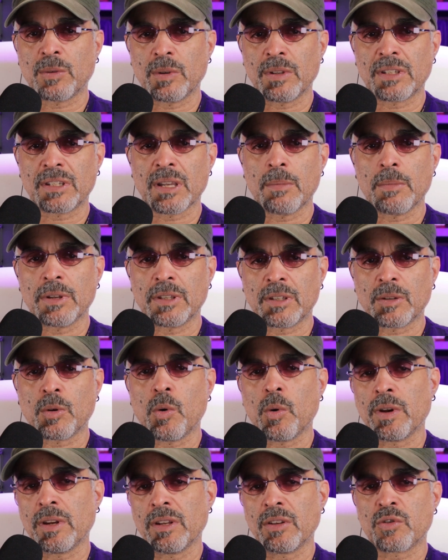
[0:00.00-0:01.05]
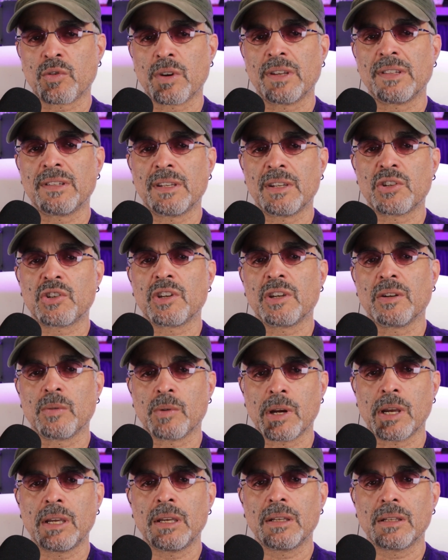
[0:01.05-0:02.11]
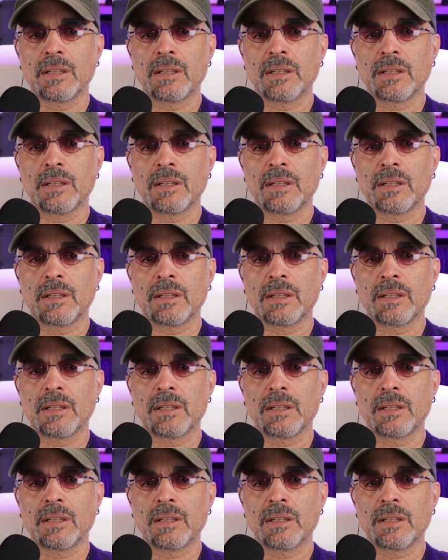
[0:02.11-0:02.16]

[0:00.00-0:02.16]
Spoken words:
when someone's going to transition, right?